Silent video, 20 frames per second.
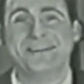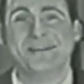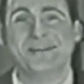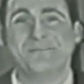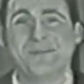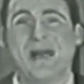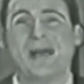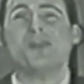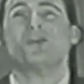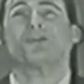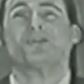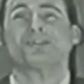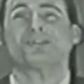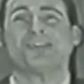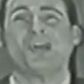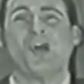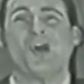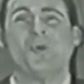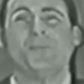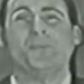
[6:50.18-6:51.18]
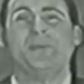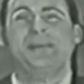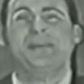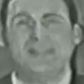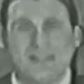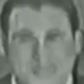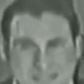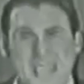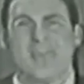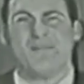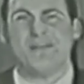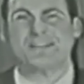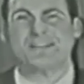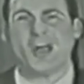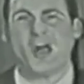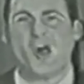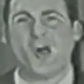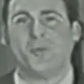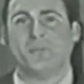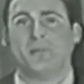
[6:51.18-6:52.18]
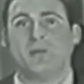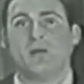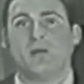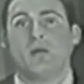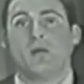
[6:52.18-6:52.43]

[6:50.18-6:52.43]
Ma, look who's home. Stevie's home.